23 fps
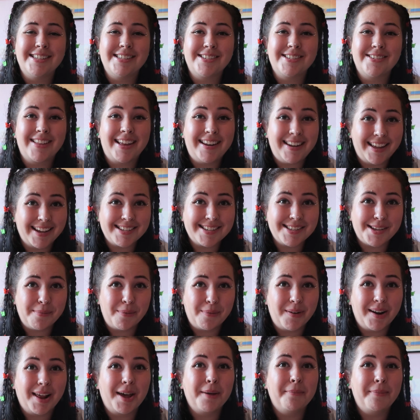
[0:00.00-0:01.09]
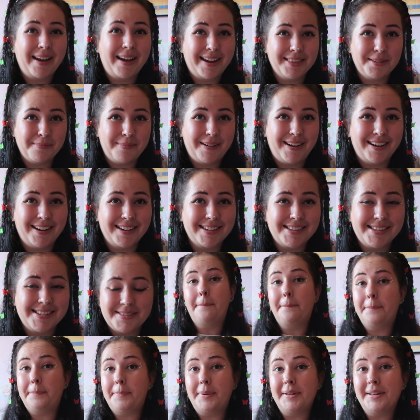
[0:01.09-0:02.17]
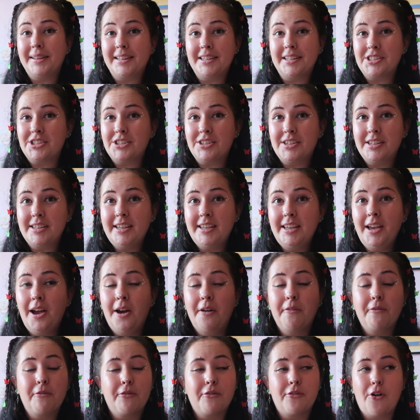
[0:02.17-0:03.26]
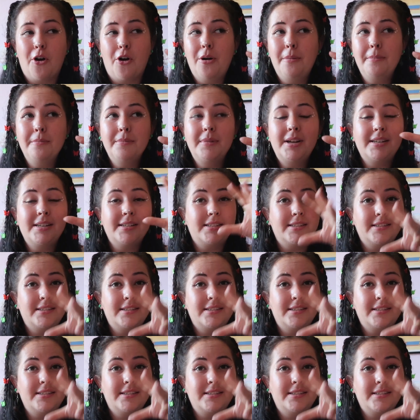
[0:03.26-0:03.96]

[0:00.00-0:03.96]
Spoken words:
is still there next summer when I'm back in the parks. But literally from